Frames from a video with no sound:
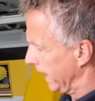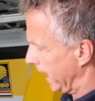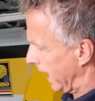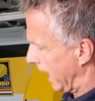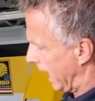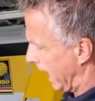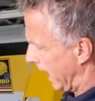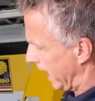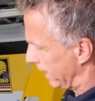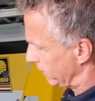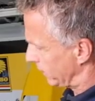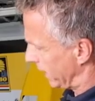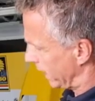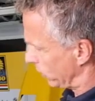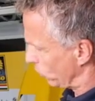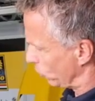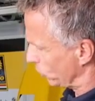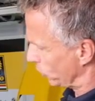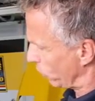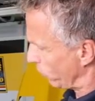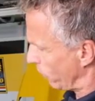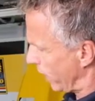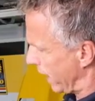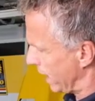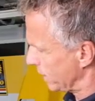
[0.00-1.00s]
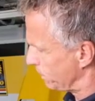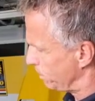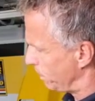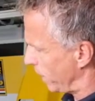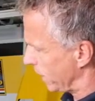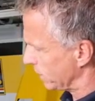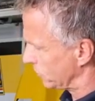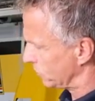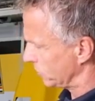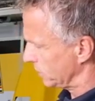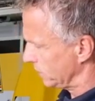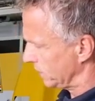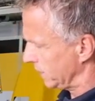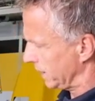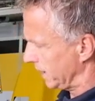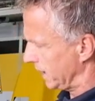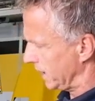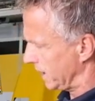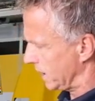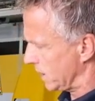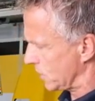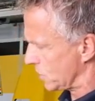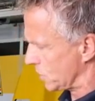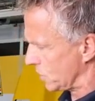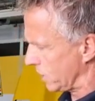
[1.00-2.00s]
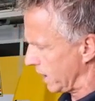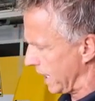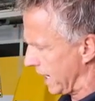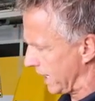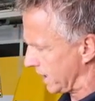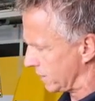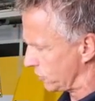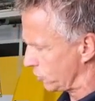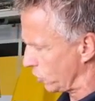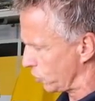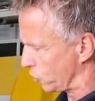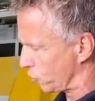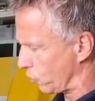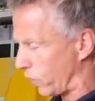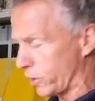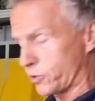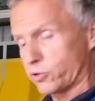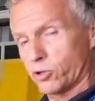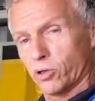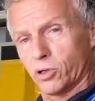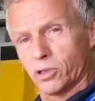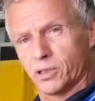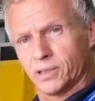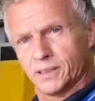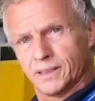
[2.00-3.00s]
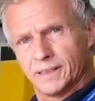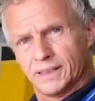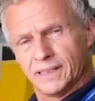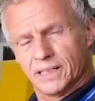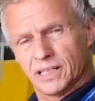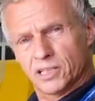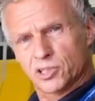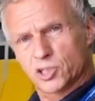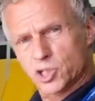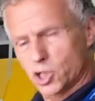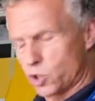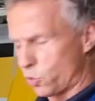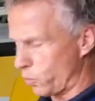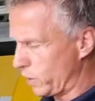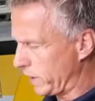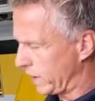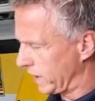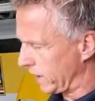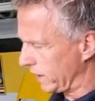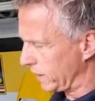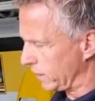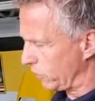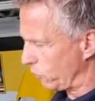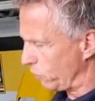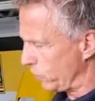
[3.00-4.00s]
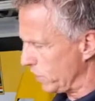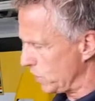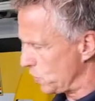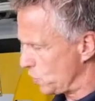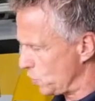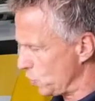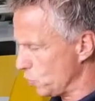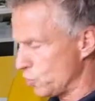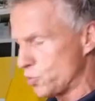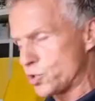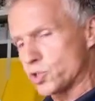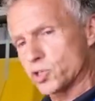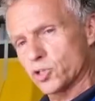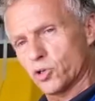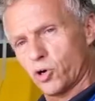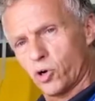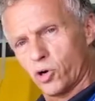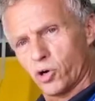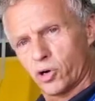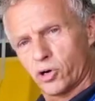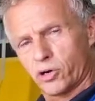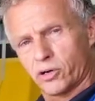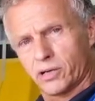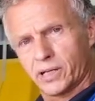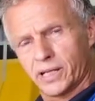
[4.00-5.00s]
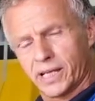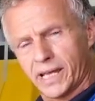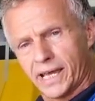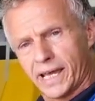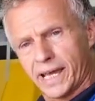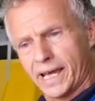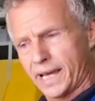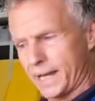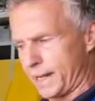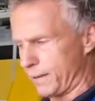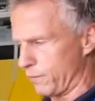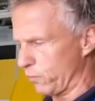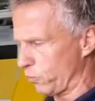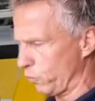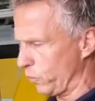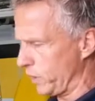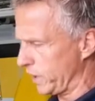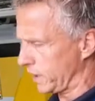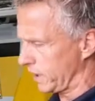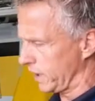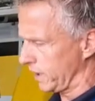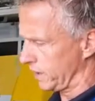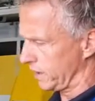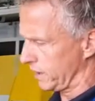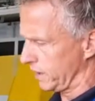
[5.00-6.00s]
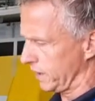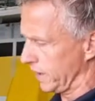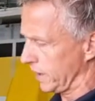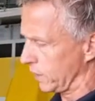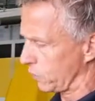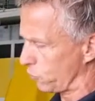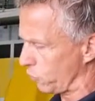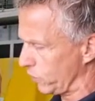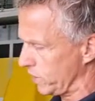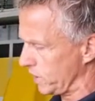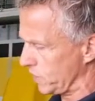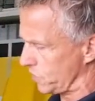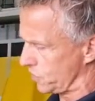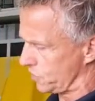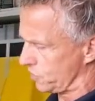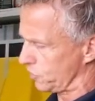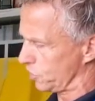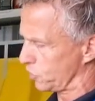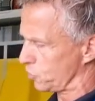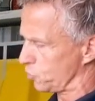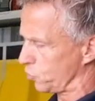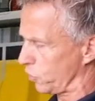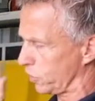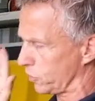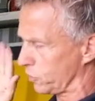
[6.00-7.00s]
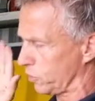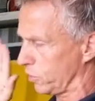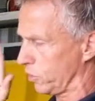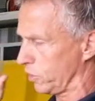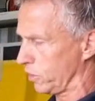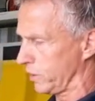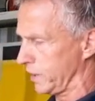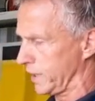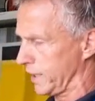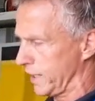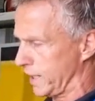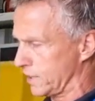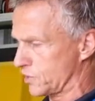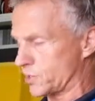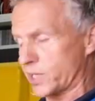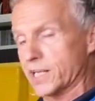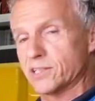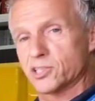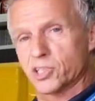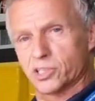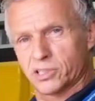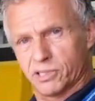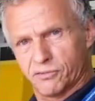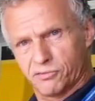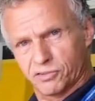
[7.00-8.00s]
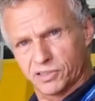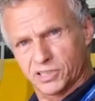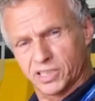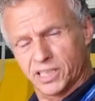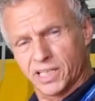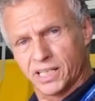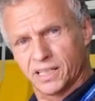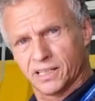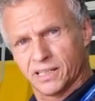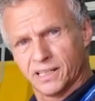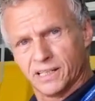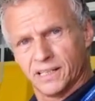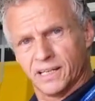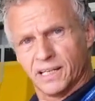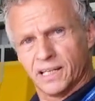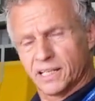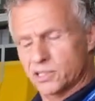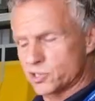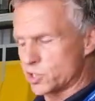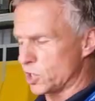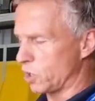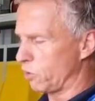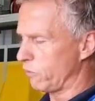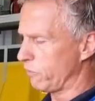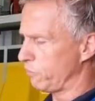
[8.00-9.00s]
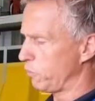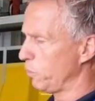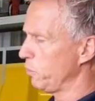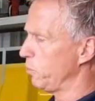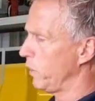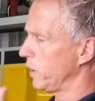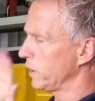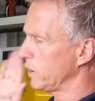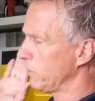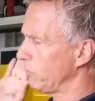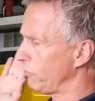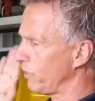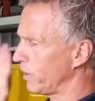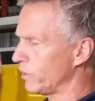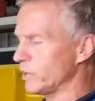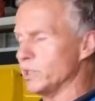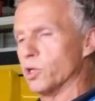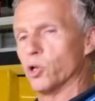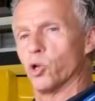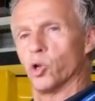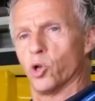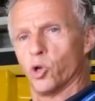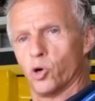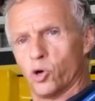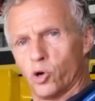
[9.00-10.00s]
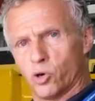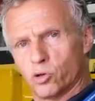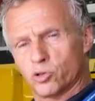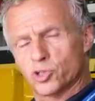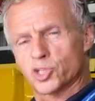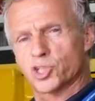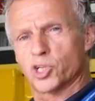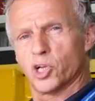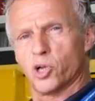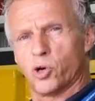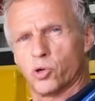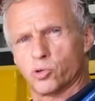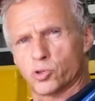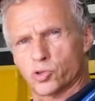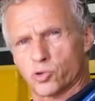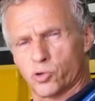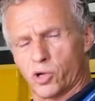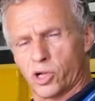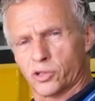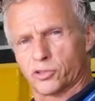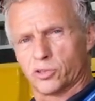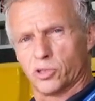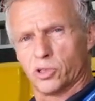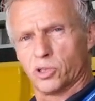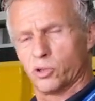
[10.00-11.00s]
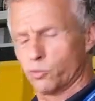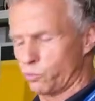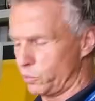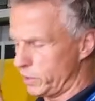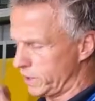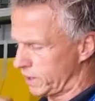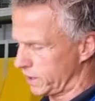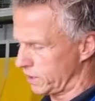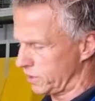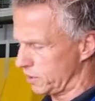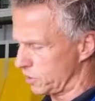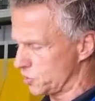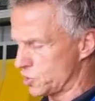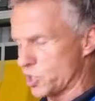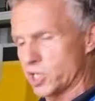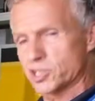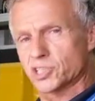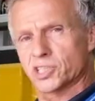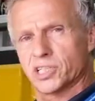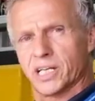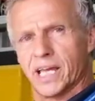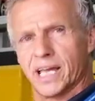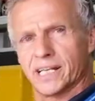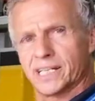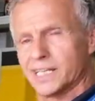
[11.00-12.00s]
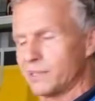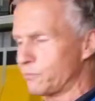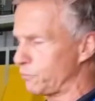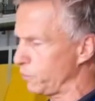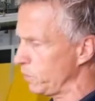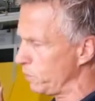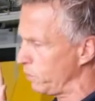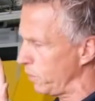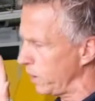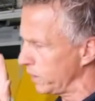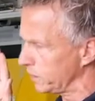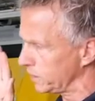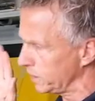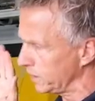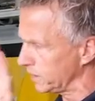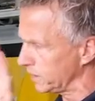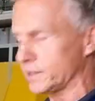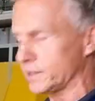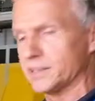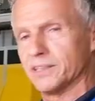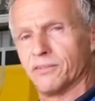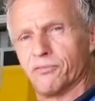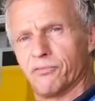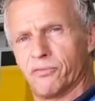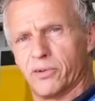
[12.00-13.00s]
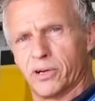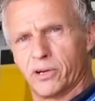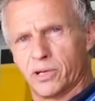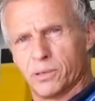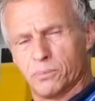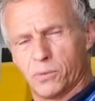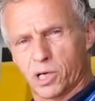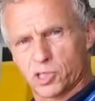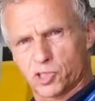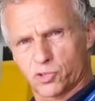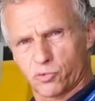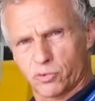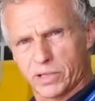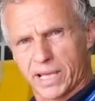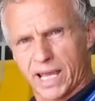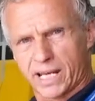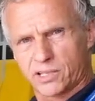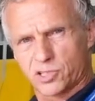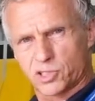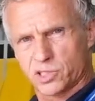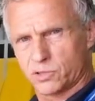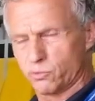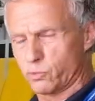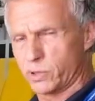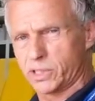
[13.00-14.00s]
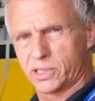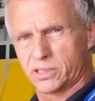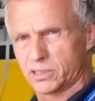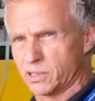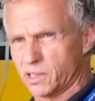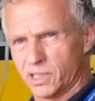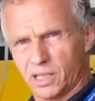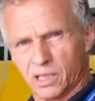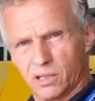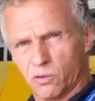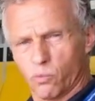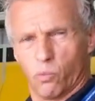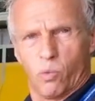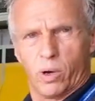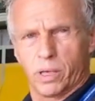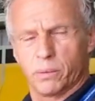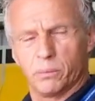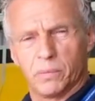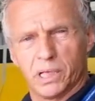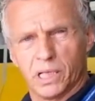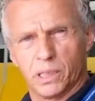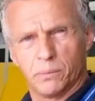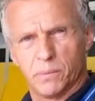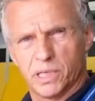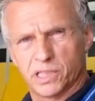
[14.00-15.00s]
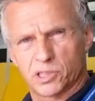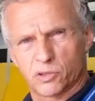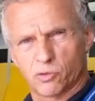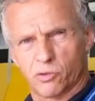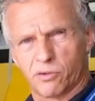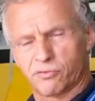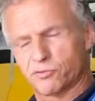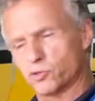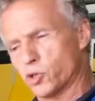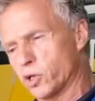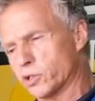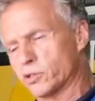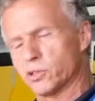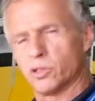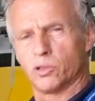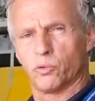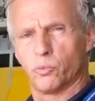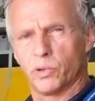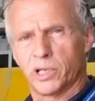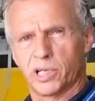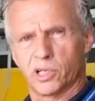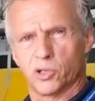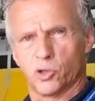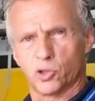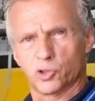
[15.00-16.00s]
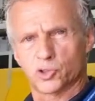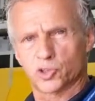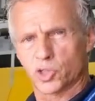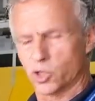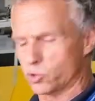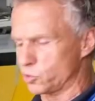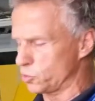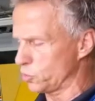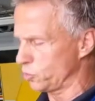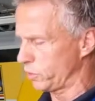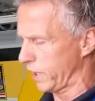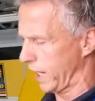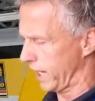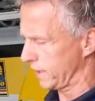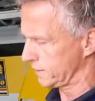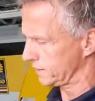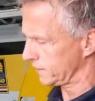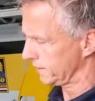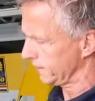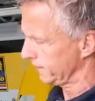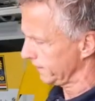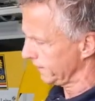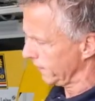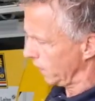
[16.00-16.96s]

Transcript: Then on the right button, it is like the throttle. So we can reduce or we can increase the throttle sensitivity. So if we want a very long, slow throttle, we can adjust that. If we want very much reaction with 1 millimeter of throttle, we can also do that.